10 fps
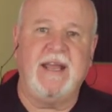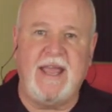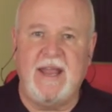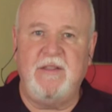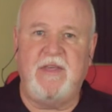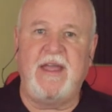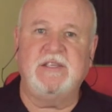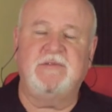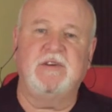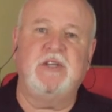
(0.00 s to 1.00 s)
Again,
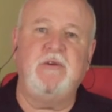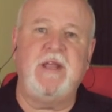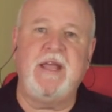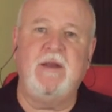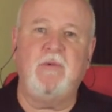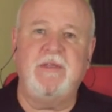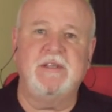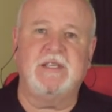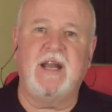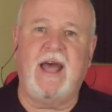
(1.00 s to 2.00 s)
thanks for tuning in with
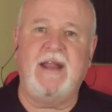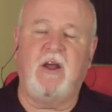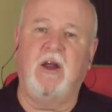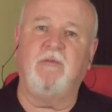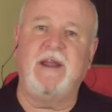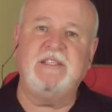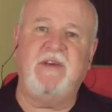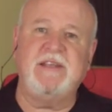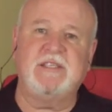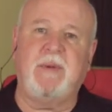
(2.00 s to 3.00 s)
us tonight on Race
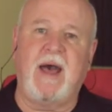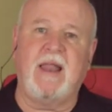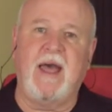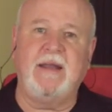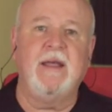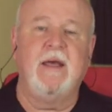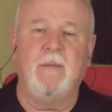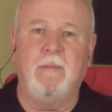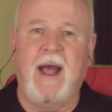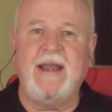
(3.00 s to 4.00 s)
Face Spotlight.
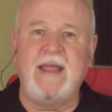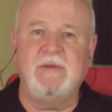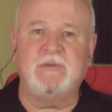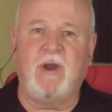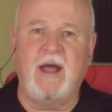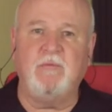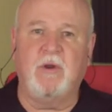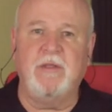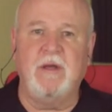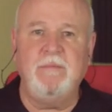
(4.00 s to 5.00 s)
My name is Rod
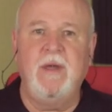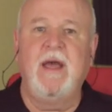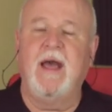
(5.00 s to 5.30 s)
Wortham.